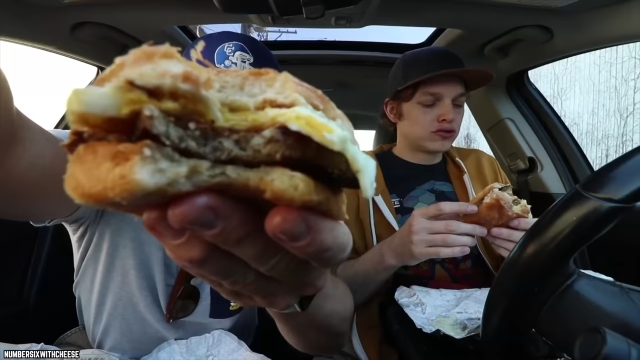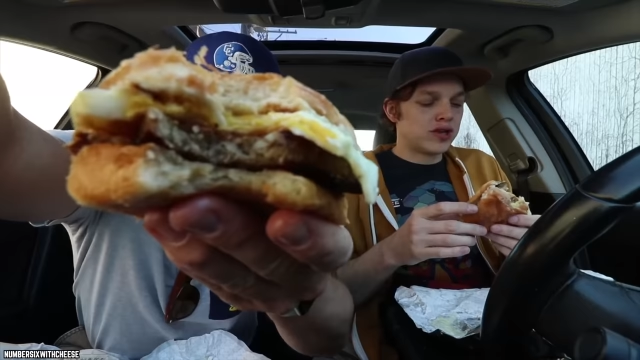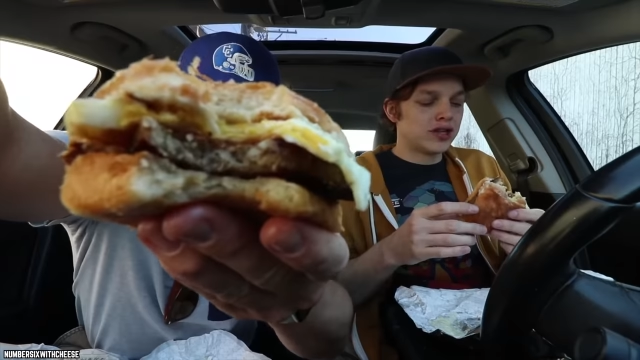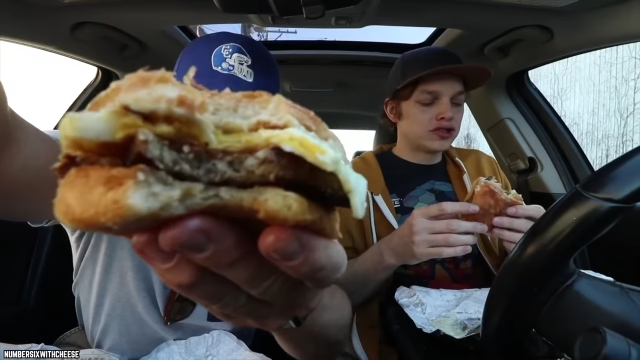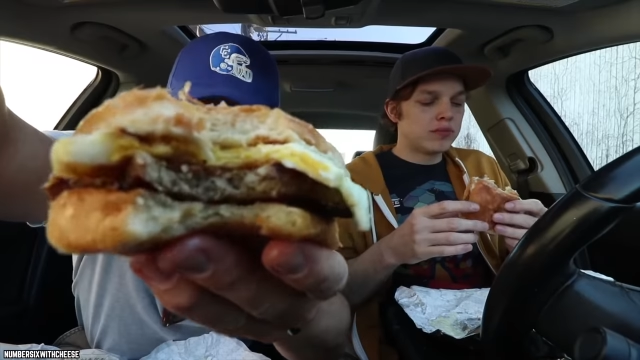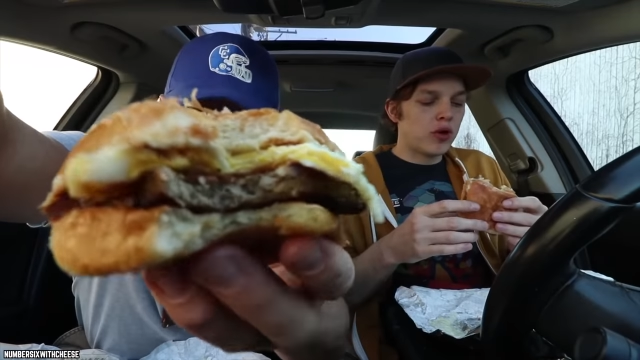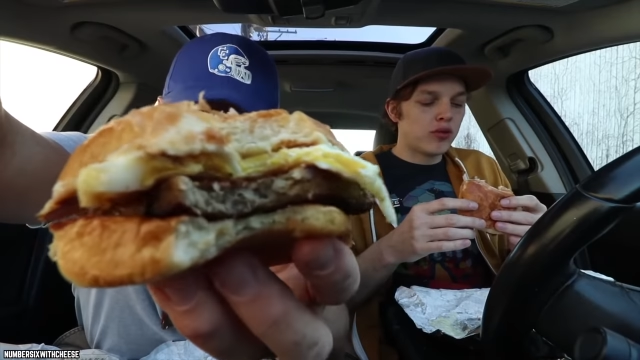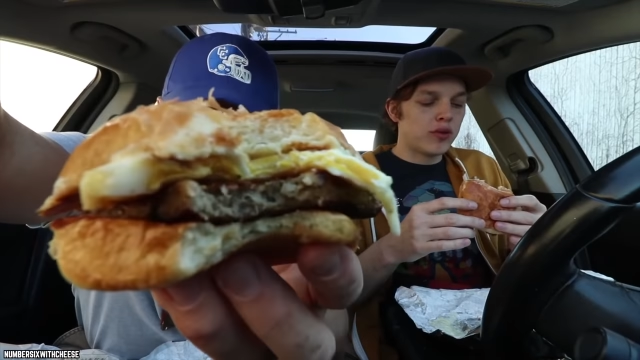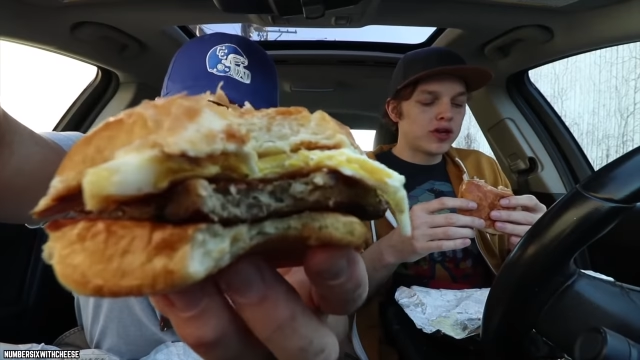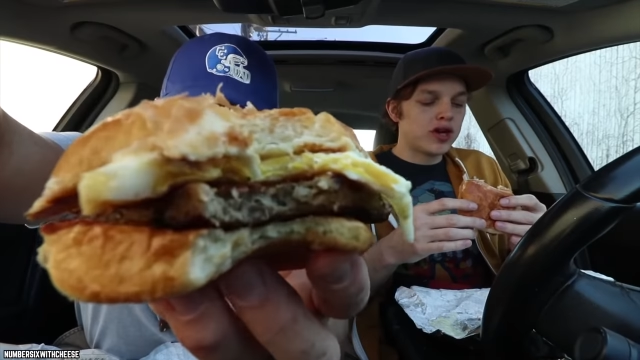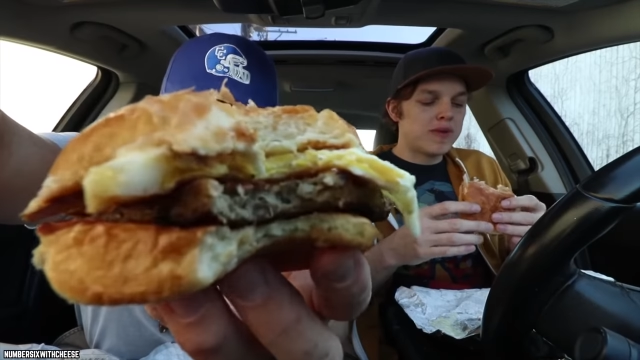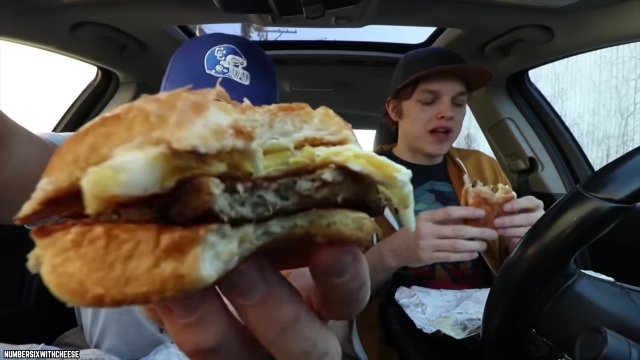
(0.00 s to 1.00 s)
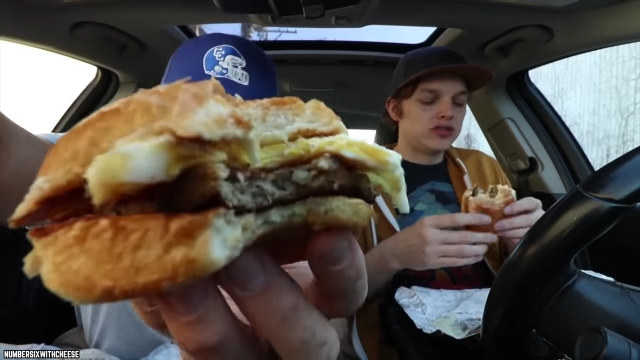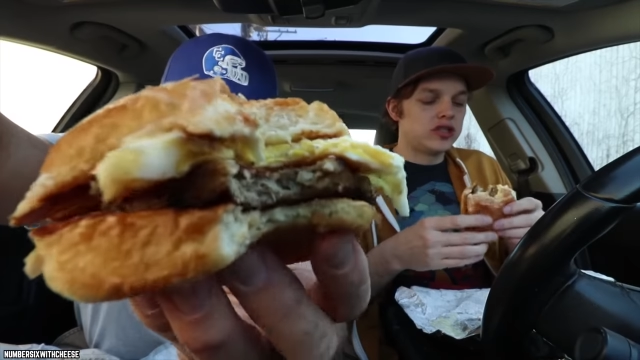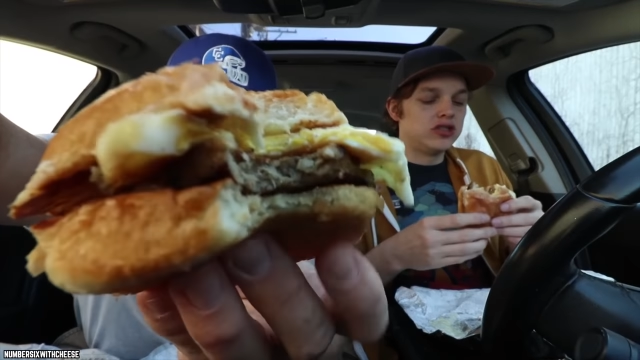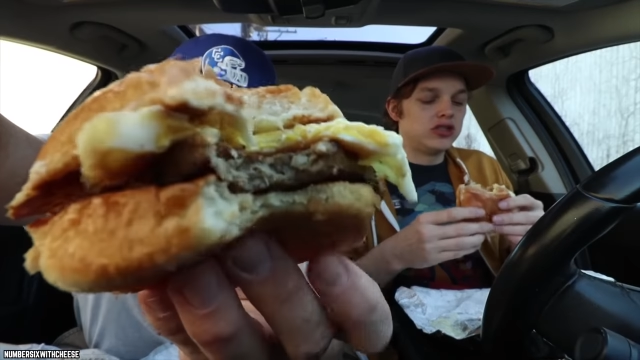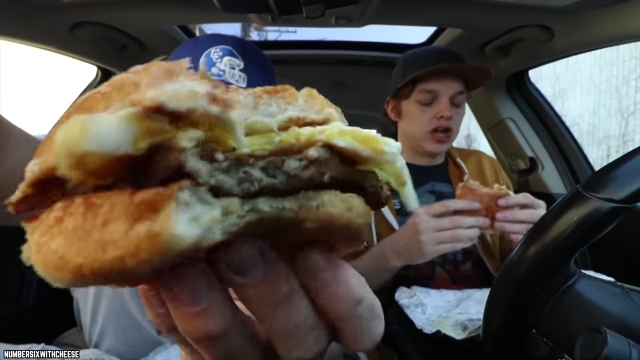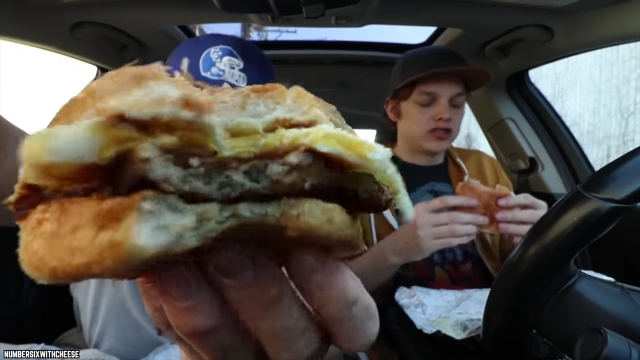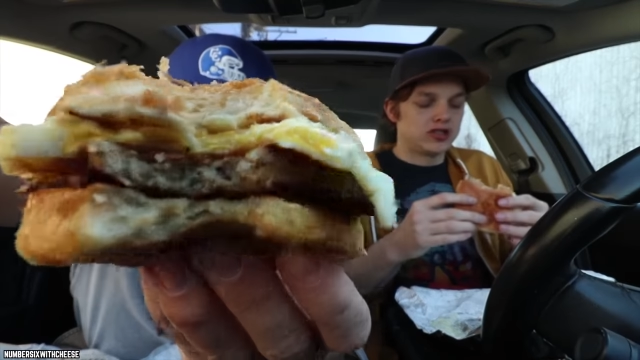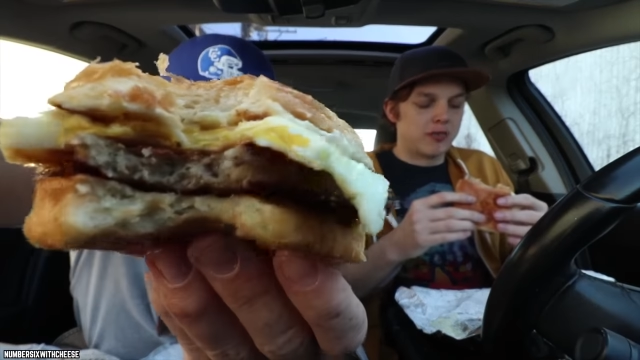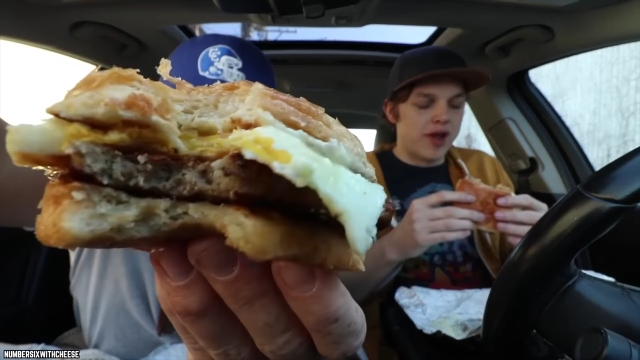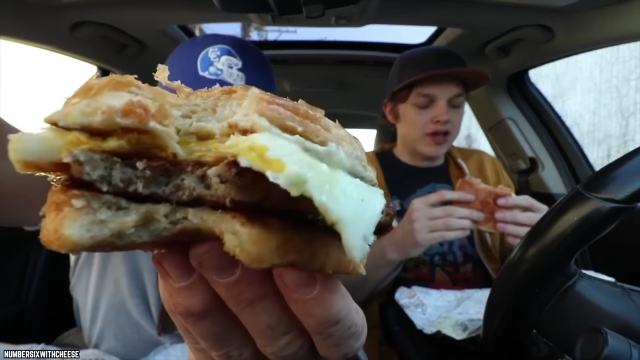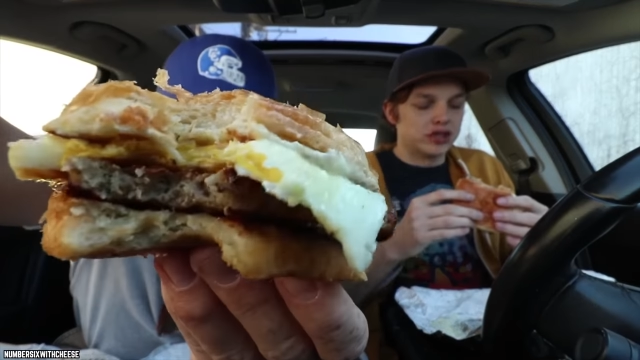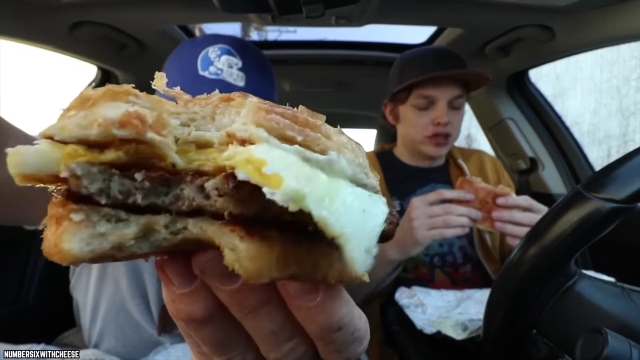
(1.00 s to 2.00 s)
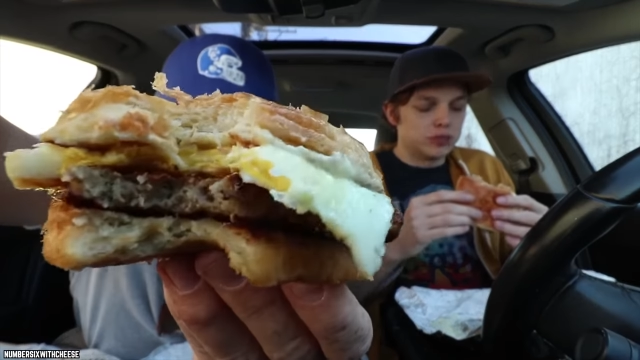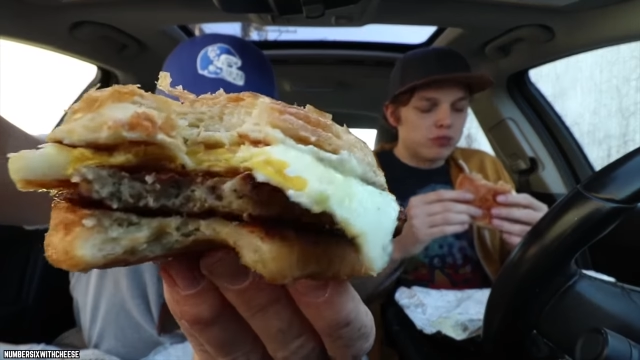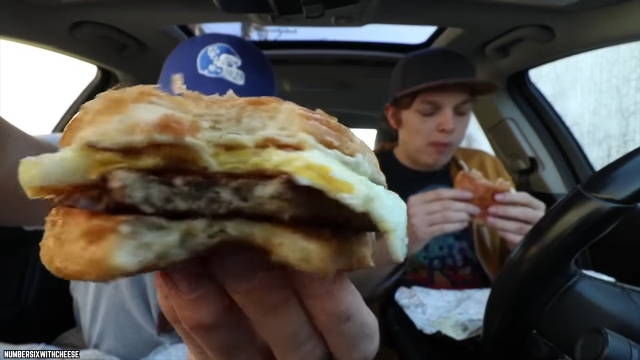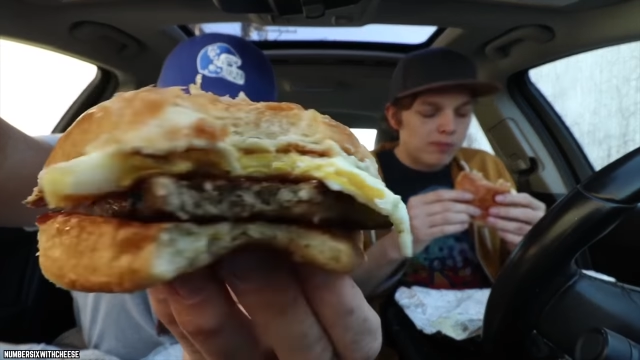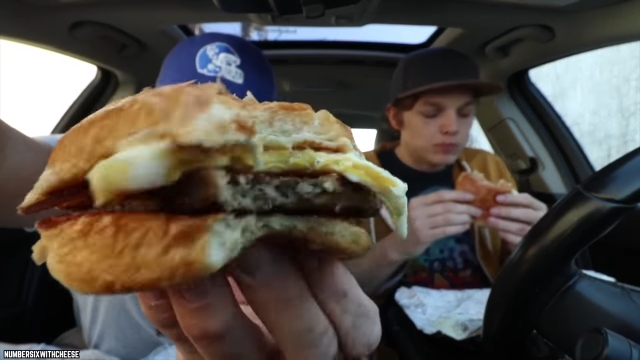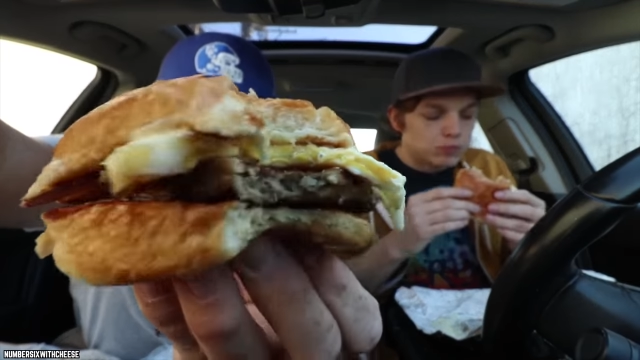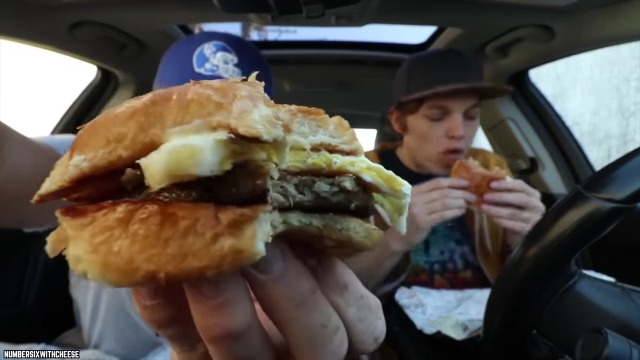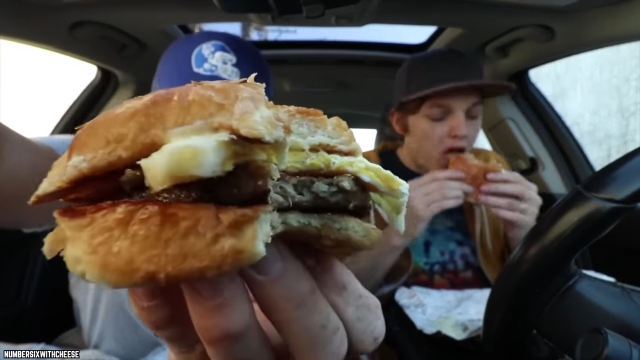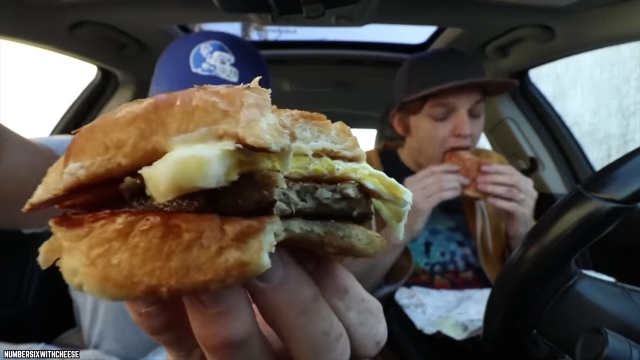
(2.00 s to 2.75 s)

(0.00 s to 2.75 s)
The egg is also cooked through and not rubbery, with